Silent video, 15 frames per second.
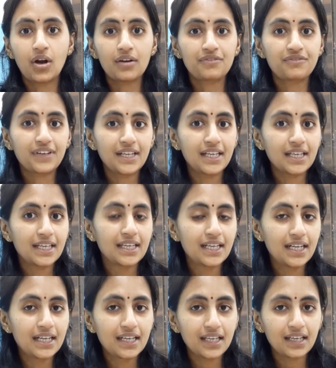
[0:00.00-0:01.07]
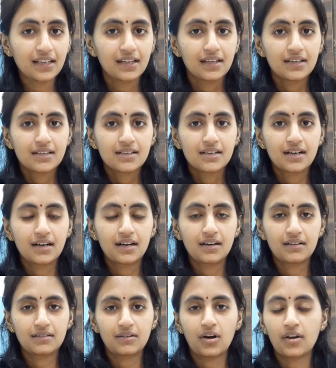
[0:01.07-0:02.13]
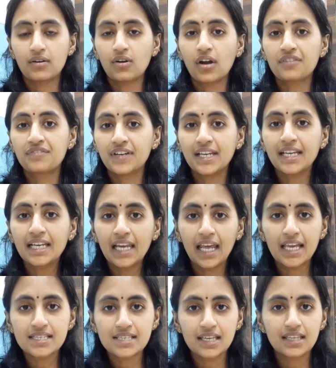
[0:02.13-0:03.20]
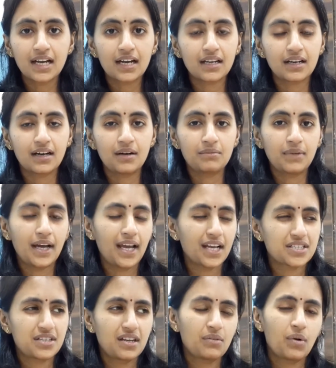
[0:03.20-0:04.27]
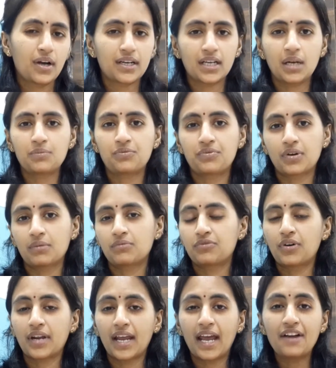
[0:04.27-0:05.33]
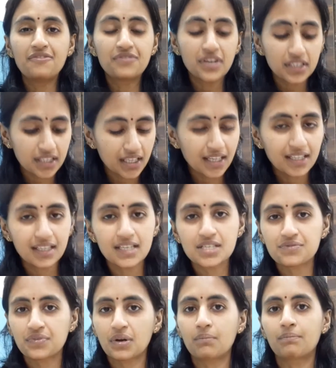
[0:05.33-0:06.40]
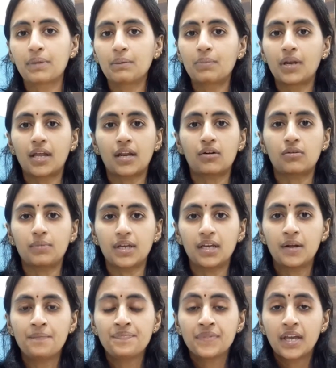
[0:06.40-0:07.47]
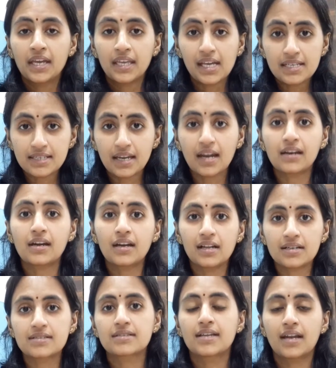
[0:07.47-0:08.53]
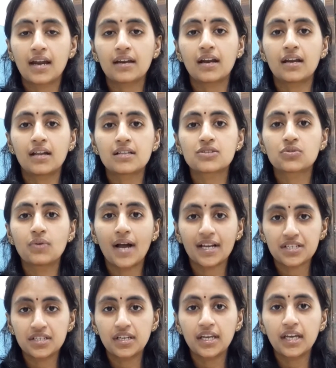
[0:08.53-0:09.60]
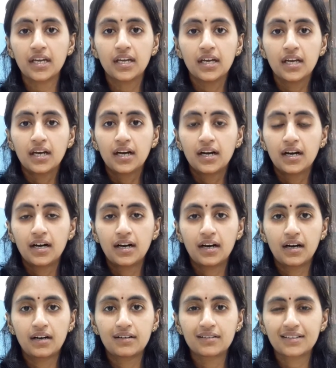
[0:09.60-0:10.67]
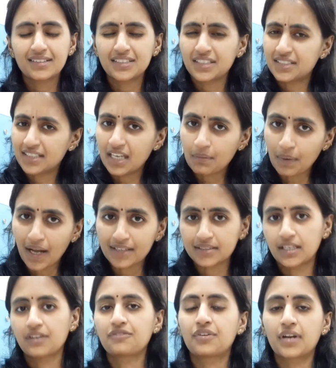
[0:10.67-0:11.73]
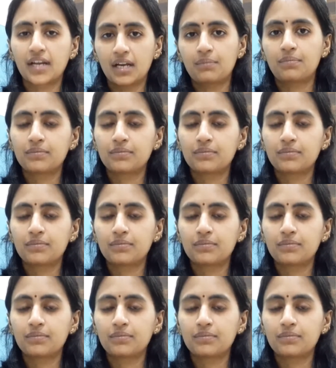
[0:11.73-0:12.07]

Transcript: feeling guilty or not feeling lazy that I actually want help for everything in this from people around me. Yes, there are adults who actually just keep asking for help,